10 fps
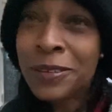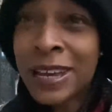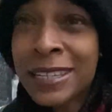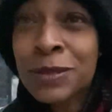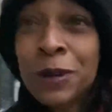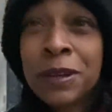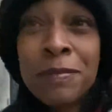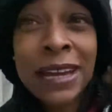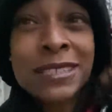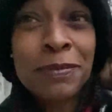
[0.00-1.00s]
guys, welcome
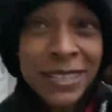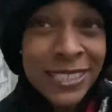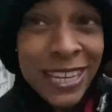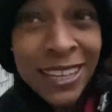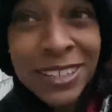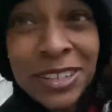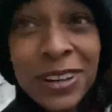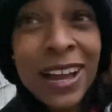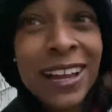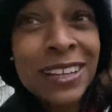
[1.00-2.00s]
back to my channel.
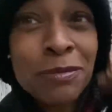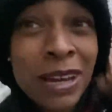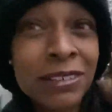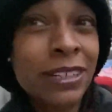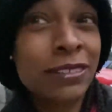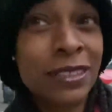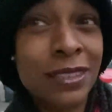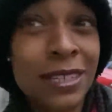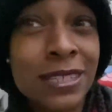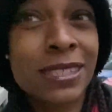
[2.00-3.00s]
I am out here in
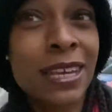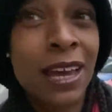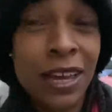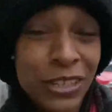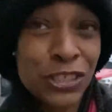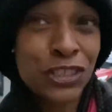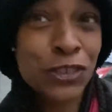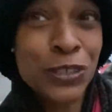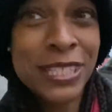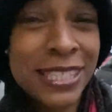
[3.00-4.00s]
these
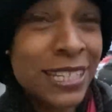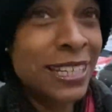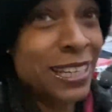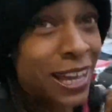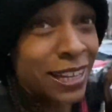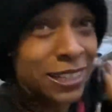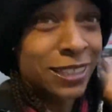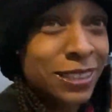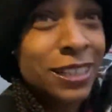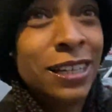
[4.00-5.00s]
streets
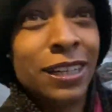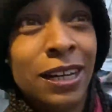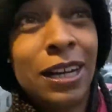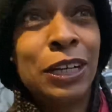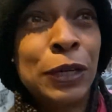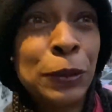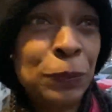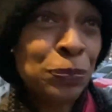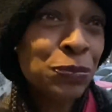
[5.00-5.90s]
again. And